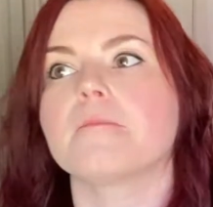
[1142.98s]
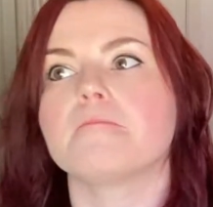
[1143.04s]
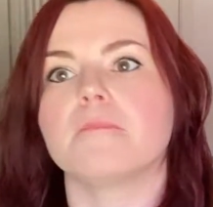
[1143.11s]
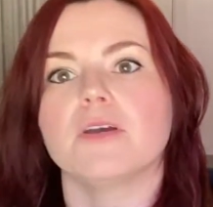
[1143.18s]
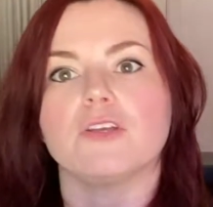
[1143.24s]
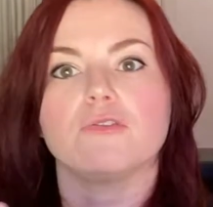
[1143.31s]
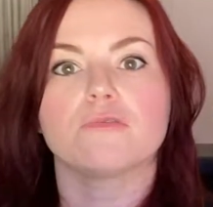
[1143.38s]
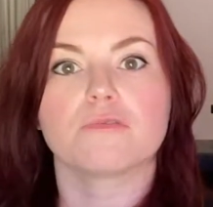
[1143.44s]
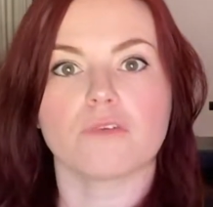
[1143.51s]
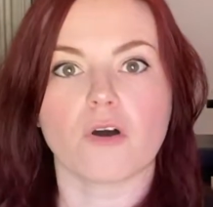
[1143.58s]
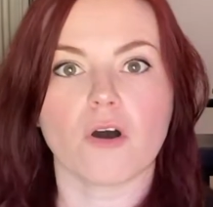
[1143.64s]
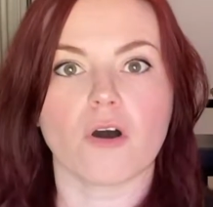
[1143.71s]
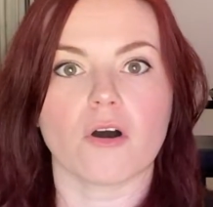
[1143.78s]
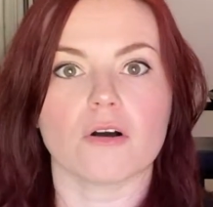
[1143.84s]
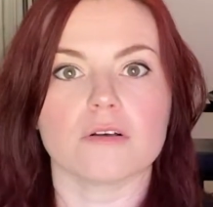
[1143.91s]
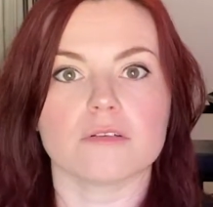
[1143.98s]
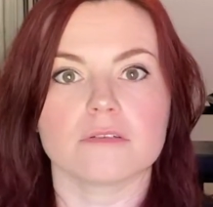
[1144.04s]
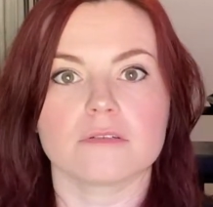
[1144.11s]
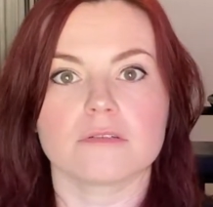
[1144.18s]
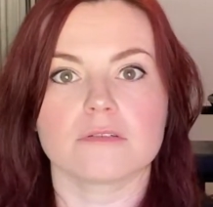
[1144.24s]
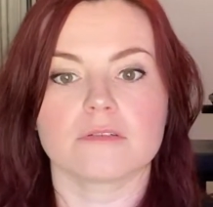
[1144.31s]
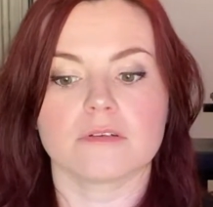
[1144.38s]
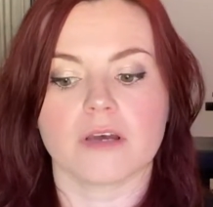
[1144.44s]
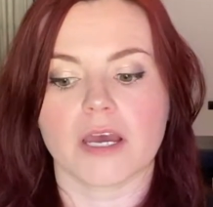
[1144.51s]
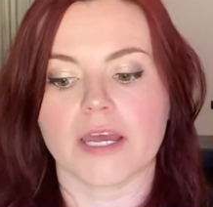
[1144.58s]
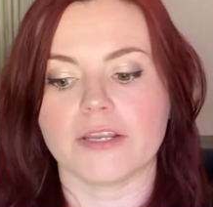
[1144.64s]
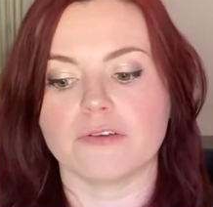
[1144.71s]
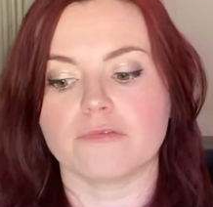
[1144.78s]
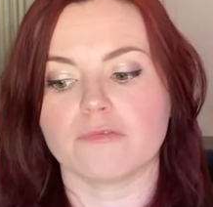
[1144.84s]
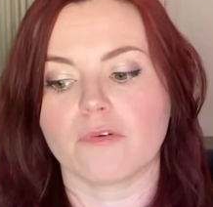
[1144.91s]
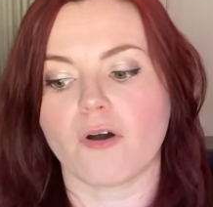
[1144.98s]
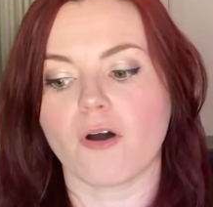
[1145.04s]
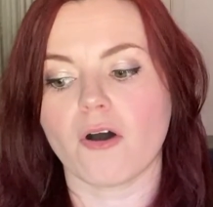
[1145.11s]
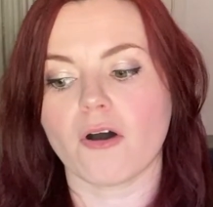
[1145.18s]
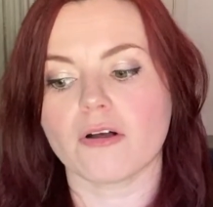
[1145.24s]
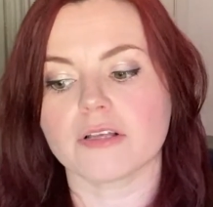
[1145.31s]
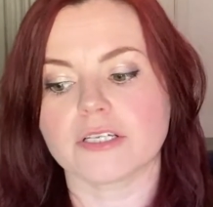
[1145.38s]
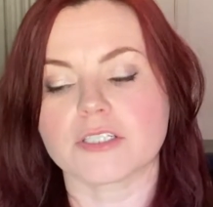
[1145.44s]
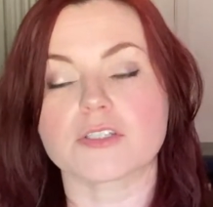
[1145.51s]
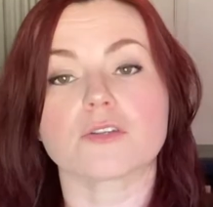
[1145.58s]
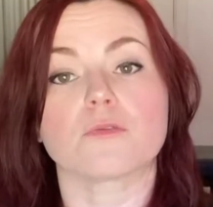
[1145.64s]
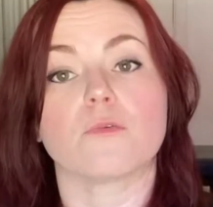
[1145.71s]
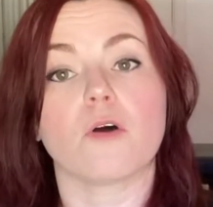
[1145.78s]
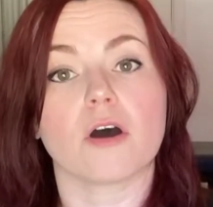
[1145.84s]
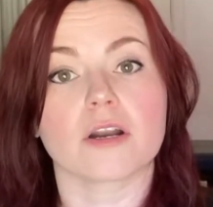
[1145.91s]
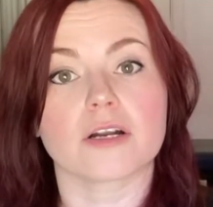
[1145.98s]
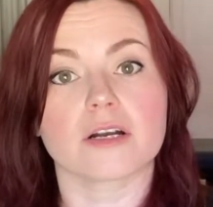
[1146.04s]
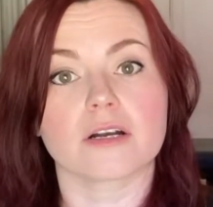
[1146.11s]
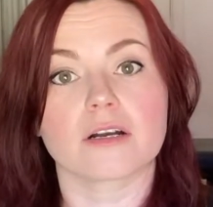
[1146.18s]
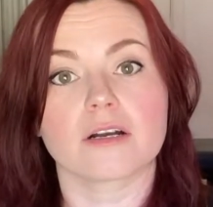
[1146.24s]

But you fall, and you fall into the water,